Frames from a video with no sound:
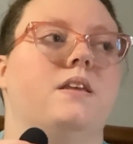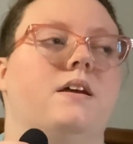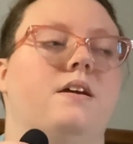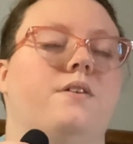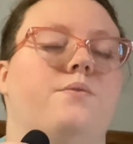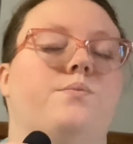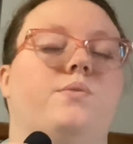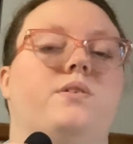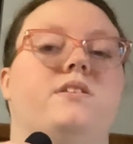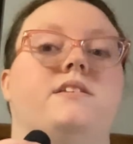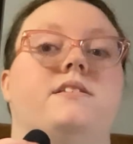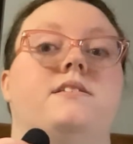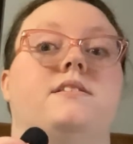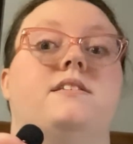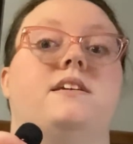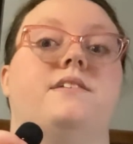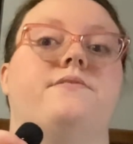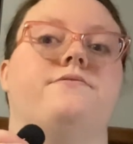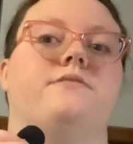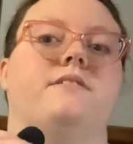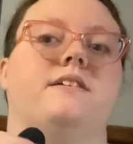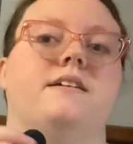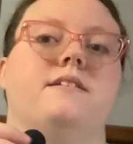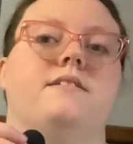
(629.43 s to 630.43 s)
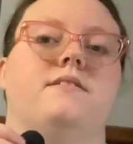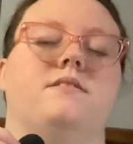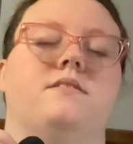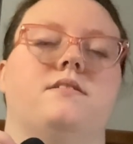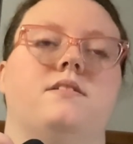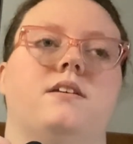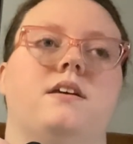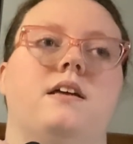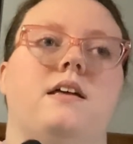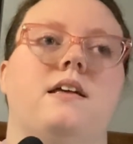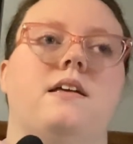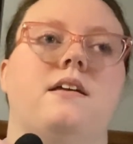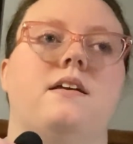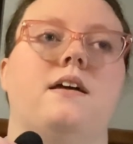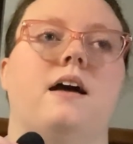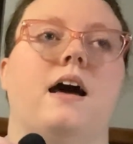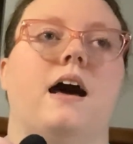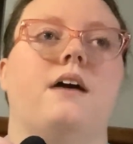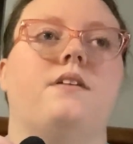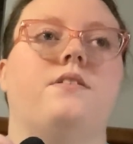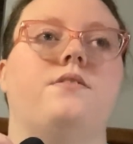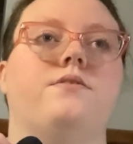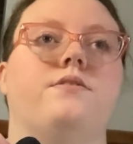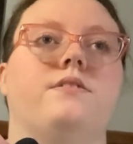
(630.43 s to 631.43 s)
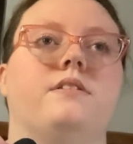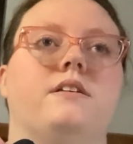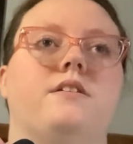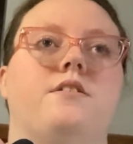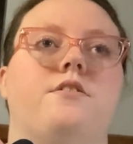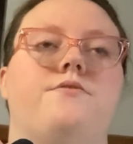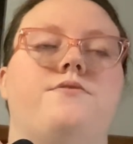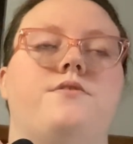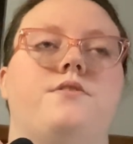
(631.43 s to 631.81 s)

which is different. I don't really know if